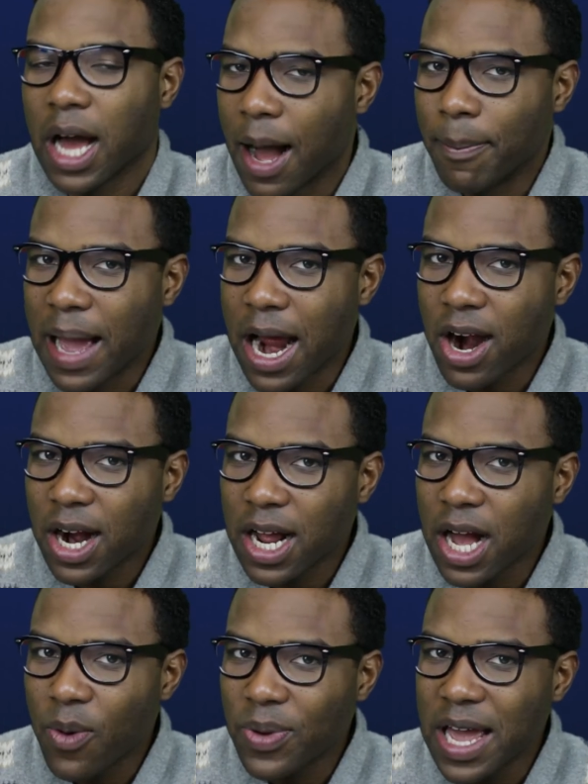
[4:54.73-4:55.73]

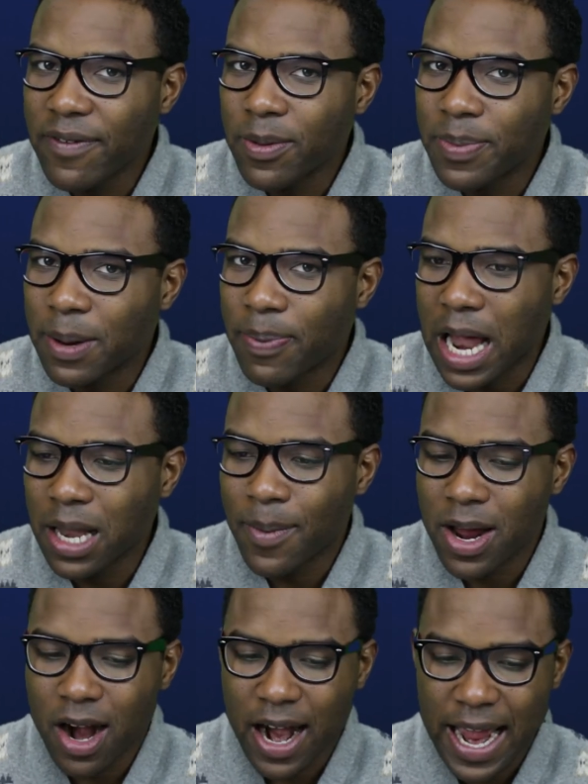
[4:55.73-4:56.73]
America, we have a big
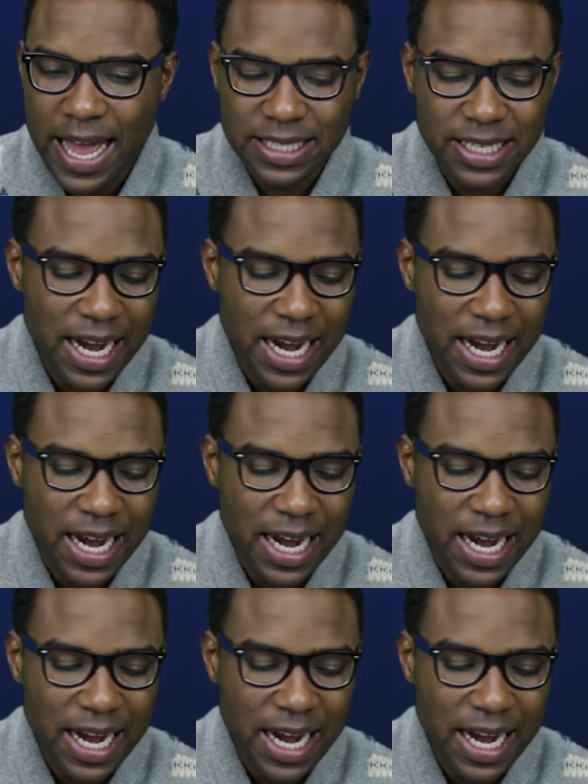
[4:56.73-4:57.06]
problem on our hands.